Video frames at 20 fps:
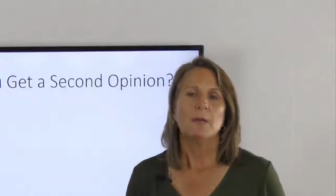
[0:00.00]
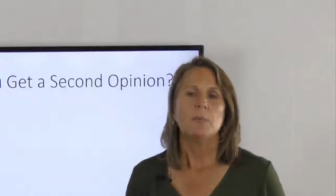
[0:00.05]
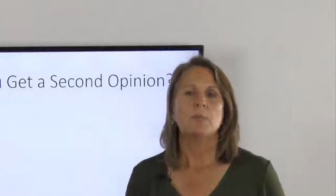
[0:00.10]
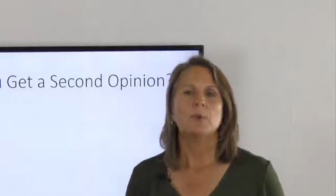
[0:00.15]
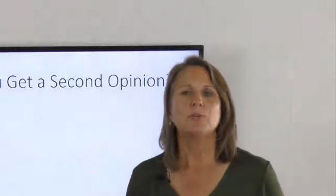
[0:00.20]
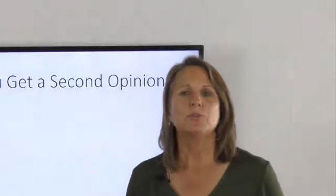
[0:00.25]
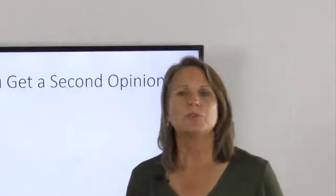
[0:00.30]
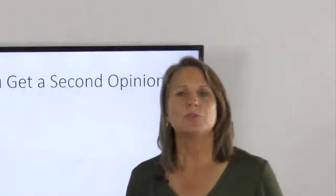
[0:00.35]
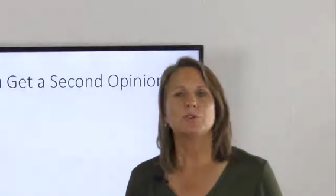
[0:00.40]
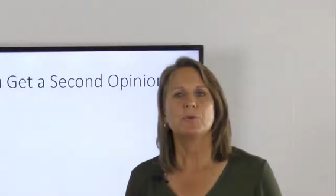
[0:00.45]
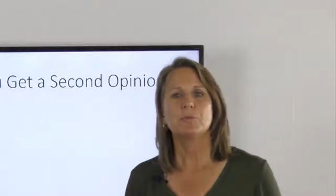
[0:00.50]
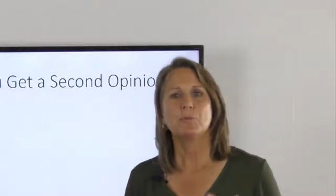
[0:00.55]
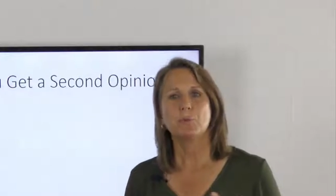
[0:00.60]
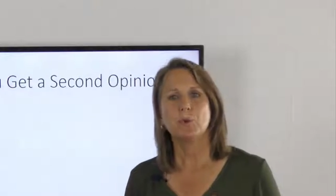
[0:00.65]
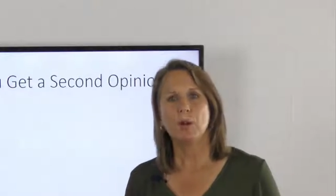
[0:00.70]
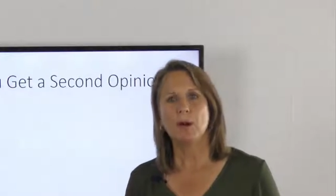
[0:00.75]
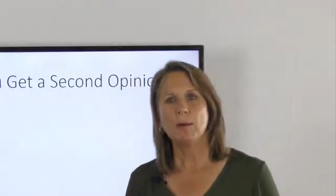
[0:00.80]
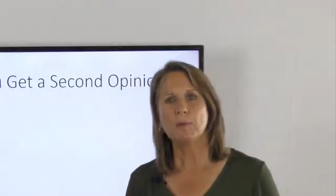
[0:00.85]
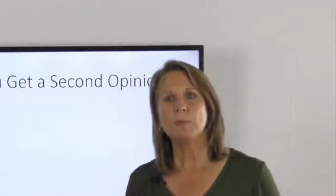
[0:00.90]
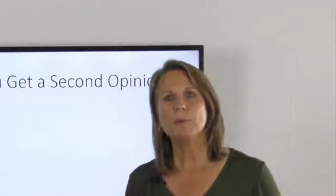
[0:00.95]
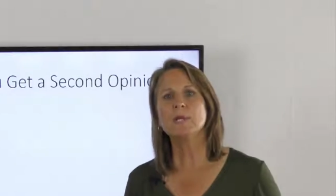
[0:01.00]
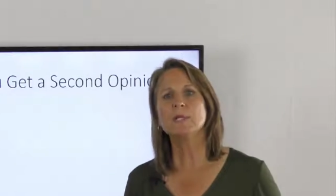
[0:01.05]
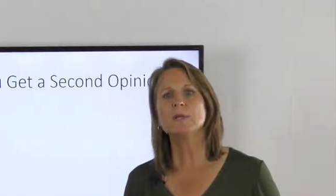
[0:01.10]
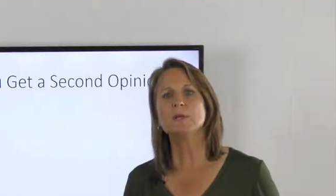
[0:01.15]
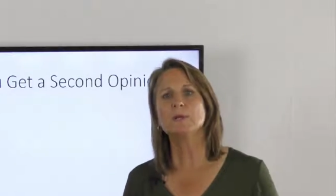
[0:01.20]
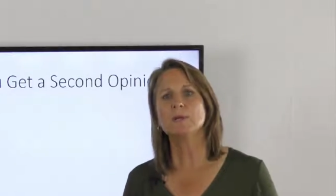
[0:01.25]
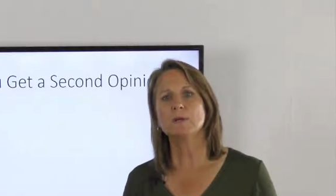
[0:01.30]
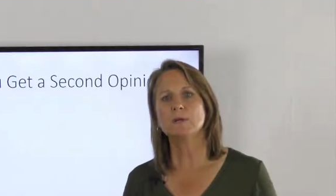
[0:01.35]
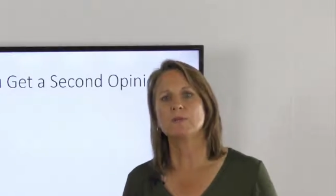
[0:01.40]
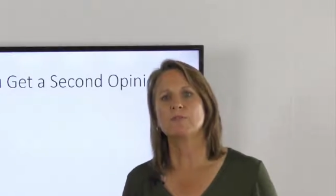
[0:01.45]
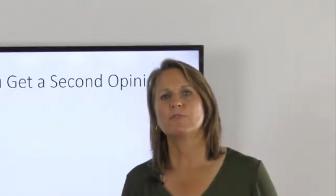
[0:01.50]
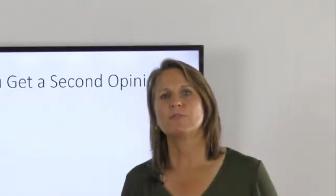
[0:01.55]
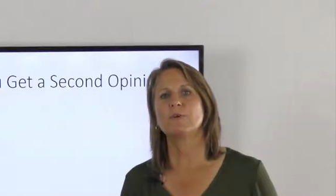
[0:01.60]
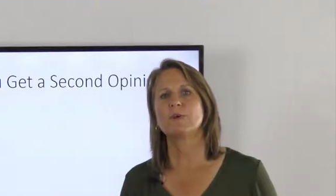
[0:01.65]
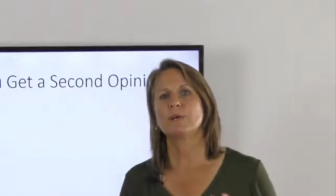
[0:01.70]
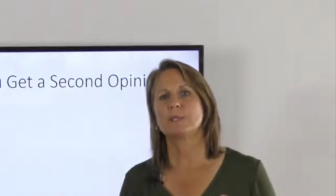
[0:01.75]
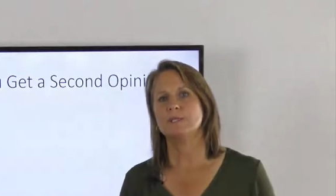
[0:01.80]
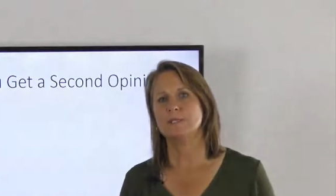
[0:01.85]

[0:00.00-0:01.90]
But you should probably look for a